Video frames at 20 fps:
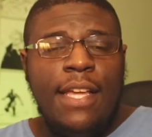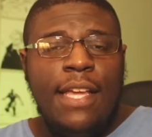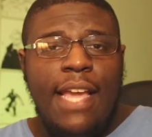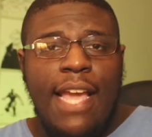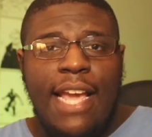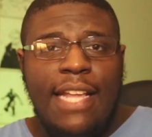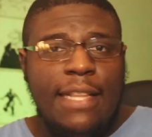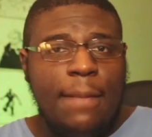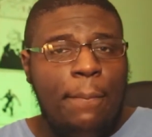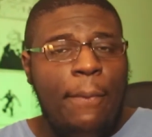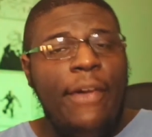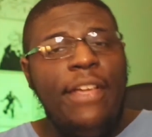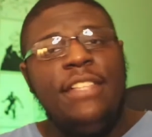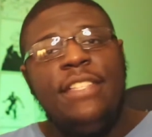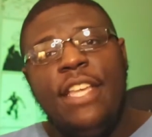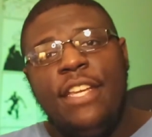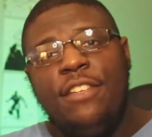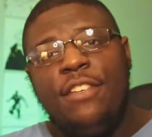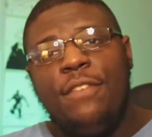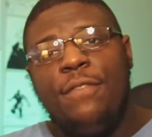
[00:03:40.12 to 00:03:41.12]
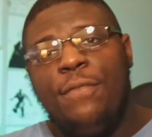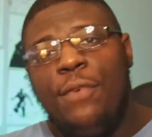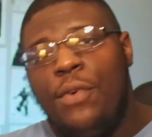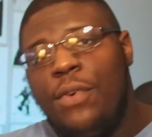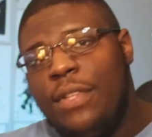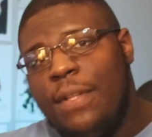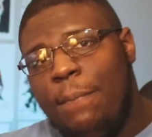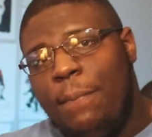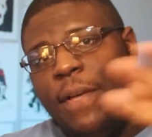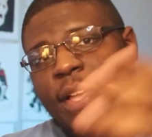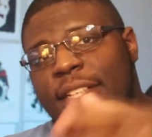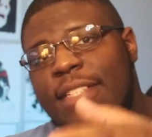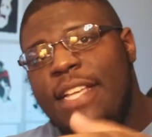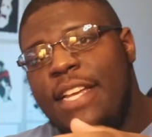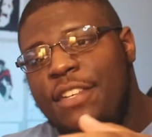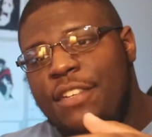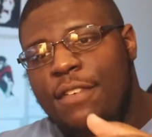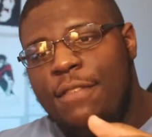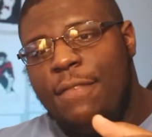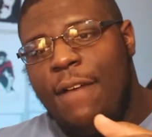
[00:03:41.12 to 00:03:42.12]
And the PlayStation 4 and the
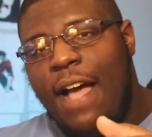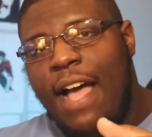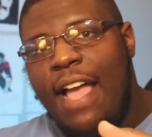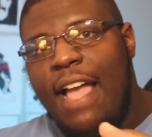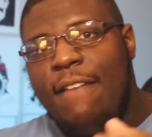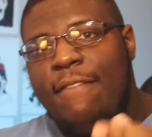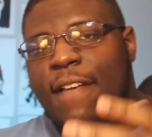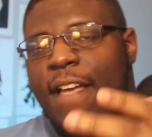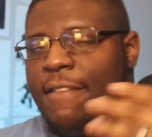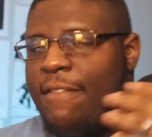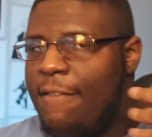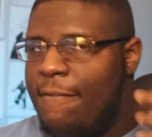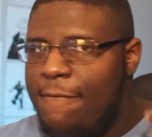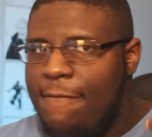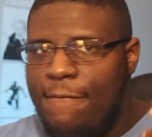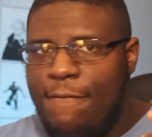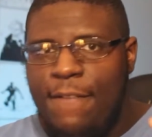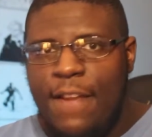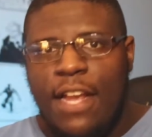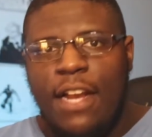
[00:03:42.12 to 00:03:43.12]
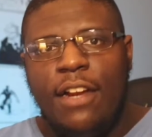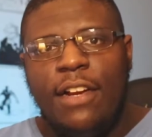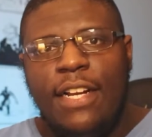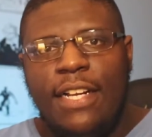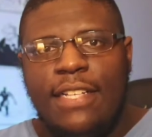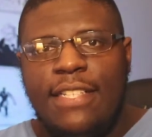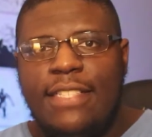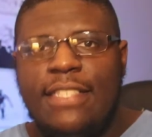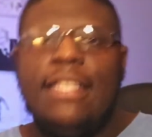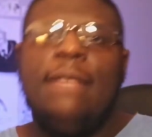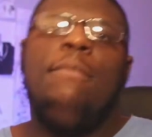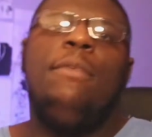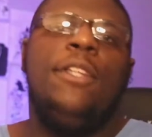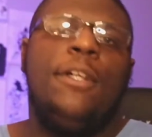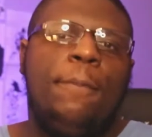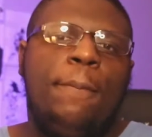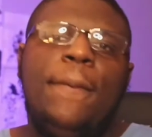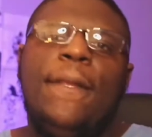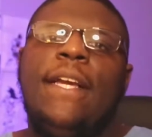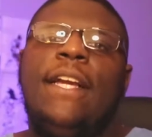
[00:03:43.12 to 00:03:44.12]
PlayStation 5 have a very
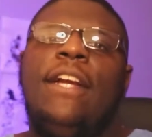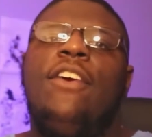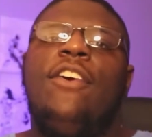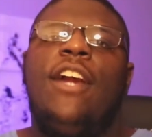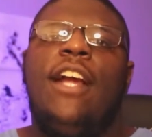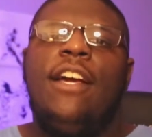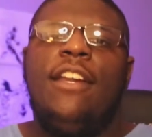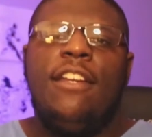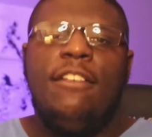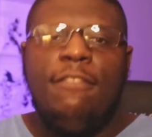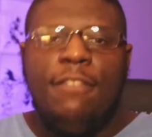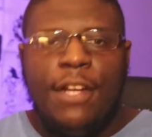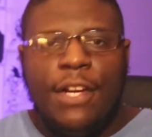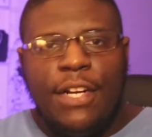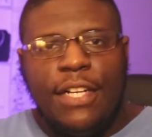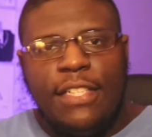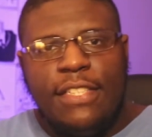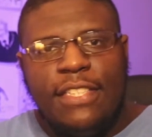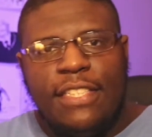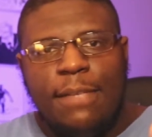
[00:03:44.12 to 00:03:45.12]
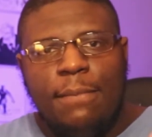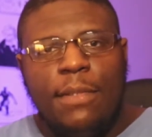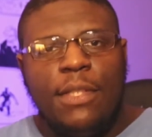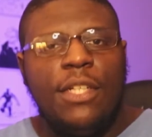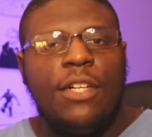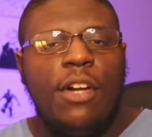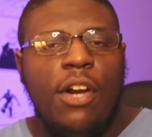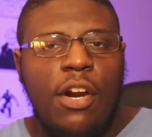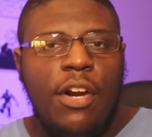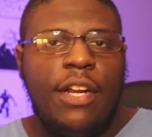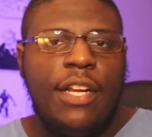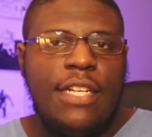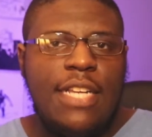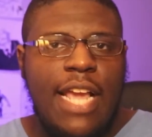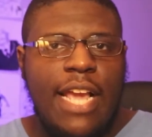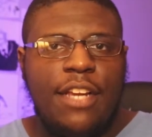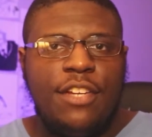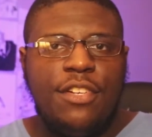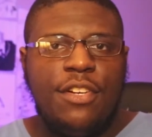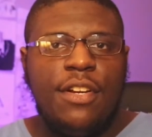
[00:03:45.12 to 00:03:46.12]
similar playground, a very similar
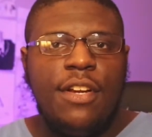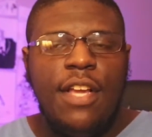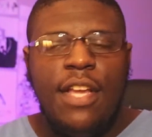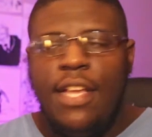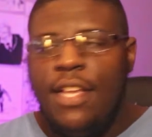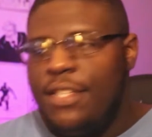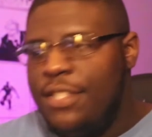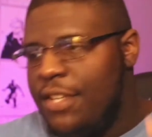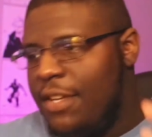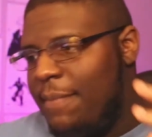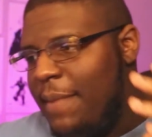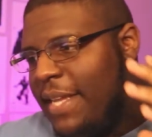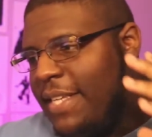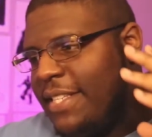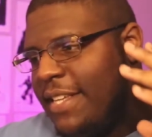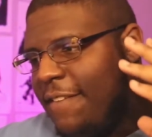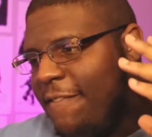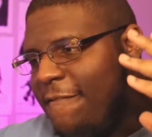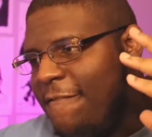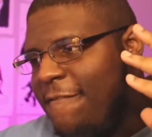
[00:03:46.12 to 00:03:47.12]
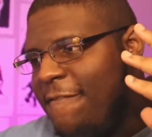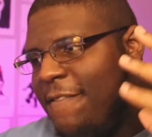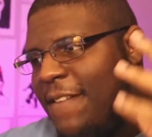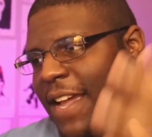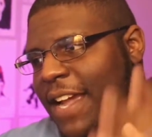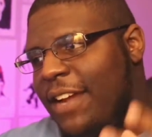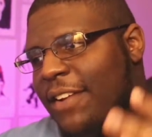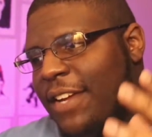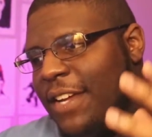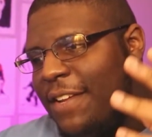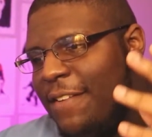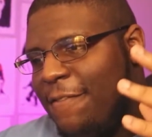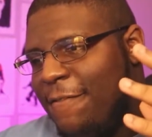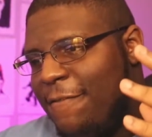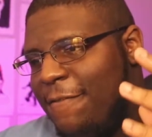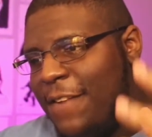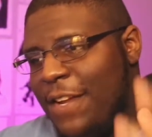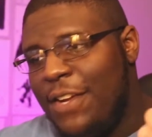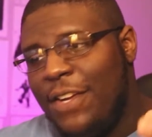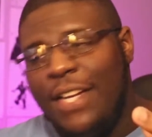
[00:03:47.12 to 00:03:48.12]
architecture. So it makes it very,
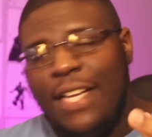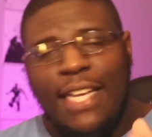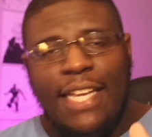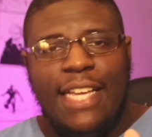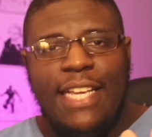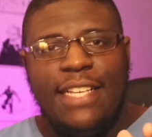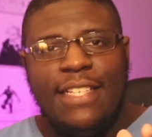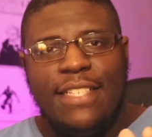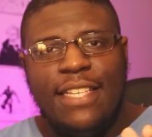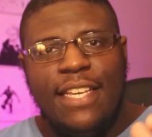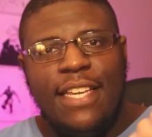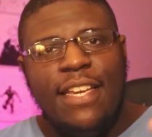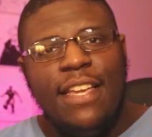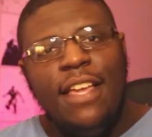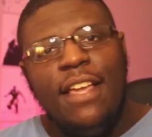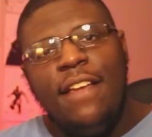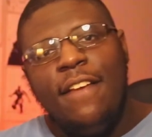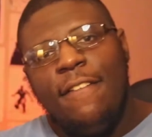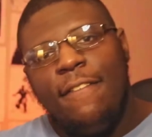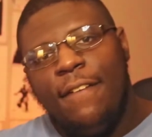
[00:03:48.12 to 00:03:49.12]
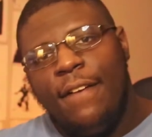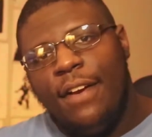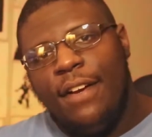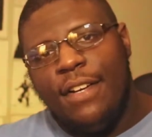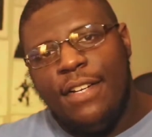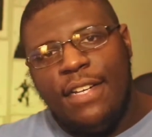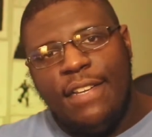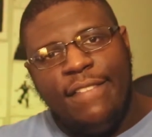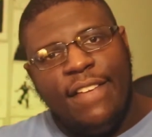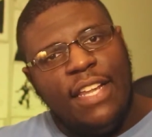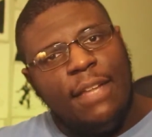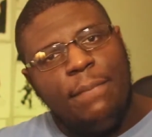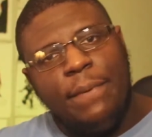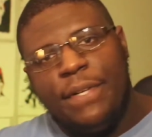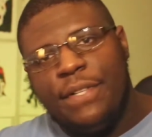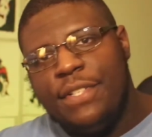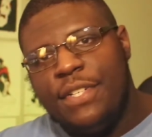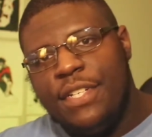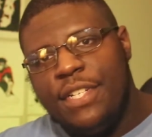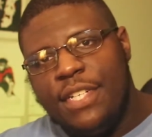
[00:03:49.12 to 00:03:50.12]
very easy for
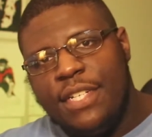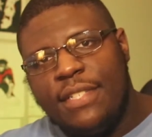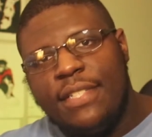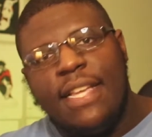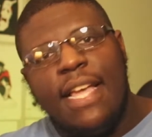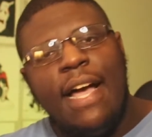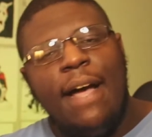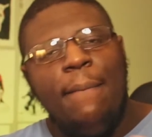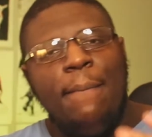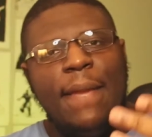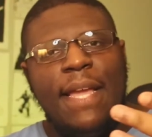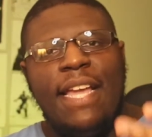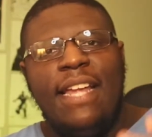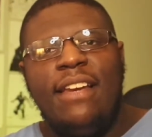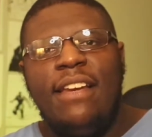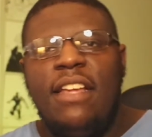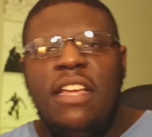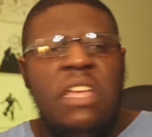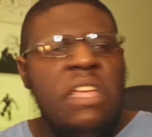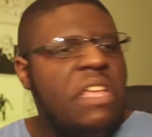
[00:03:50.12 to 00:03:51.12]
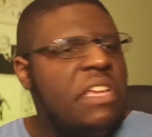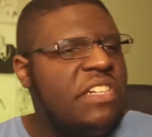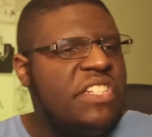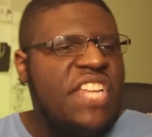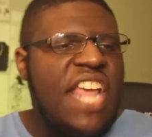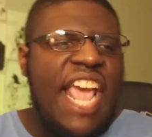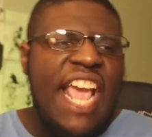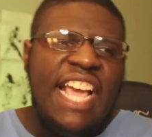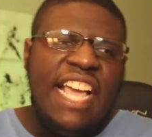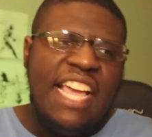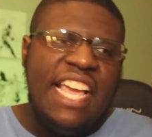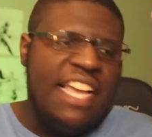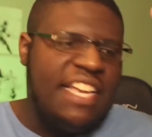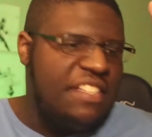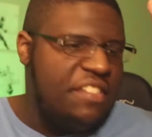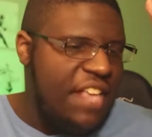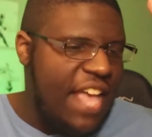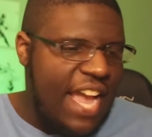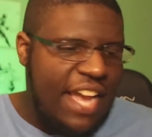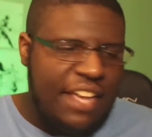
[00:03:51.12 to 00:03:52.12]
developers to just come in, take
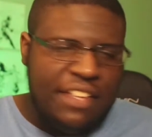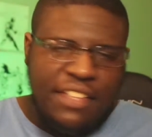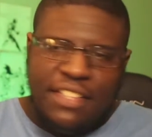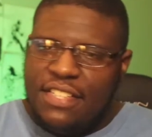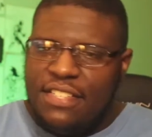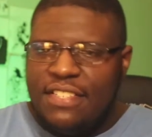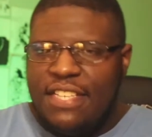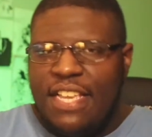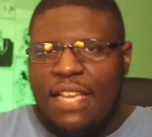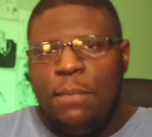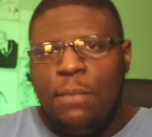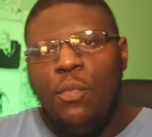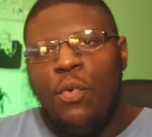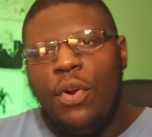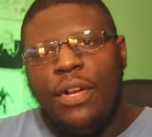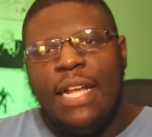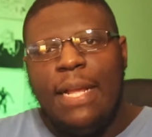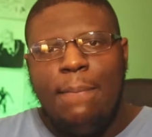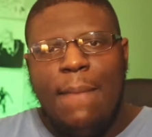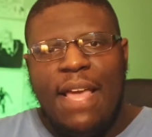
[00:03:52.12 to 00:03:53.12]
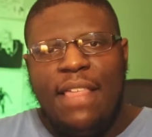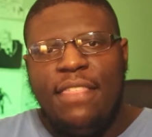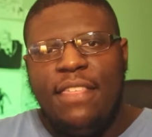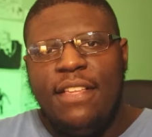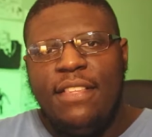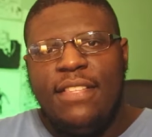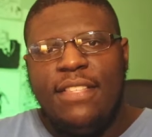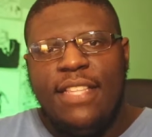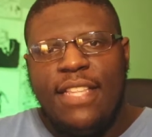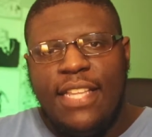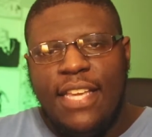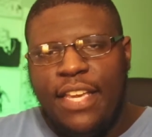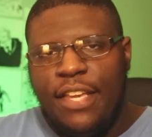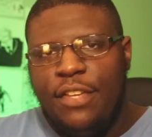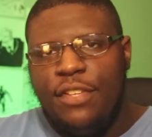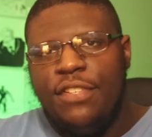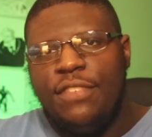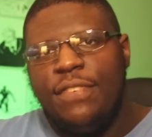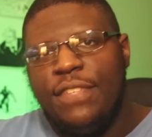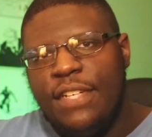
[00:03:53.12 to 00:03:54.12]
exactly the same working methods that they
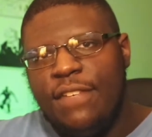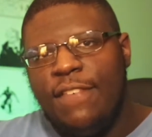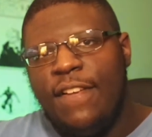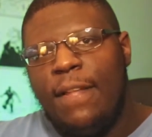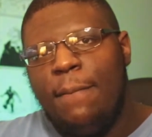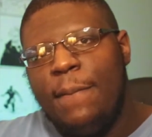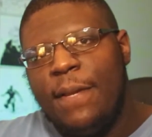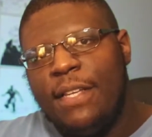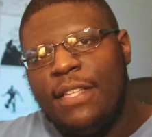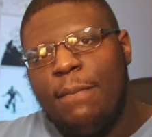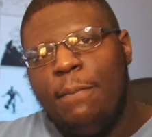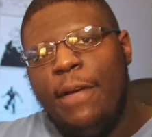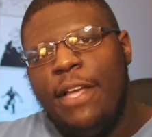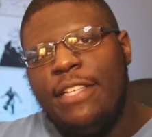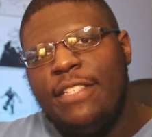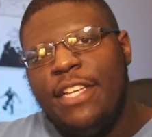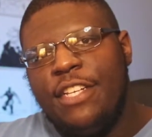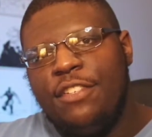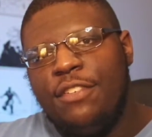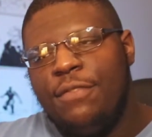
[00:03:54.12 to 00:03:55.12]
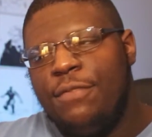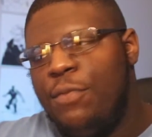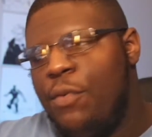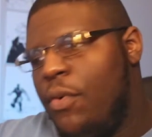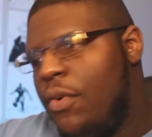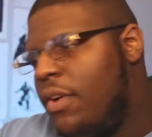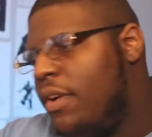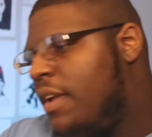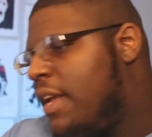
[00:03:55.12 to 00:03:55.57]
use for developing on the PlayStation 4,